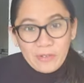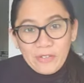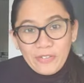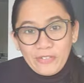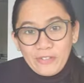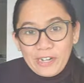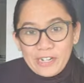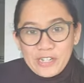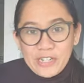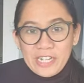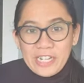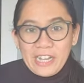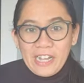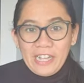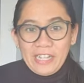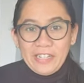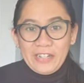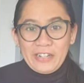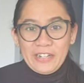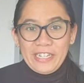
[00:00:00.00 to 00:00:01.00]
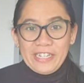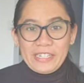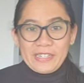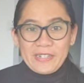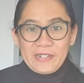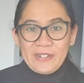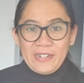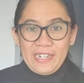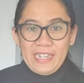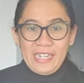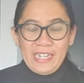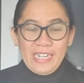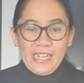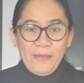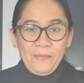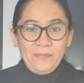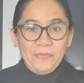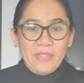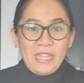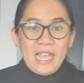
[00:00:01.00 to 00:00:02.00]
refreshing color. It's
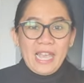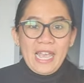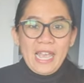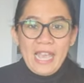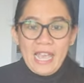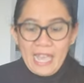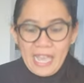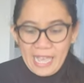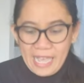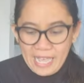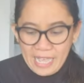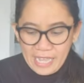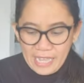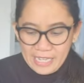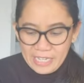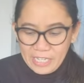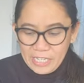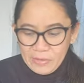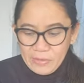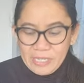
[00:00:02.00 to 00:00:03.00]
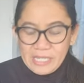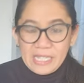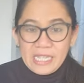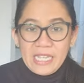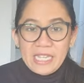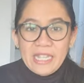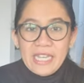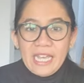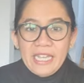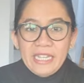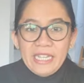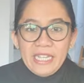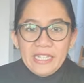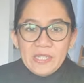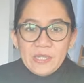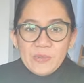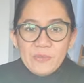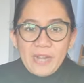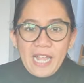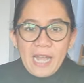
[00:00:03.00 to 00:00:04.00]
green. And you would see that
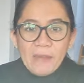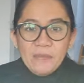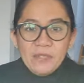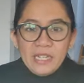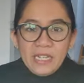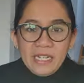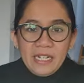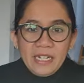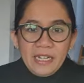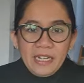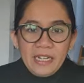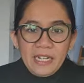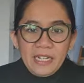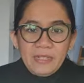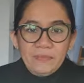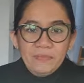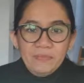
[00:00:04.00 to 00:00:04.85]
it's wrapped in a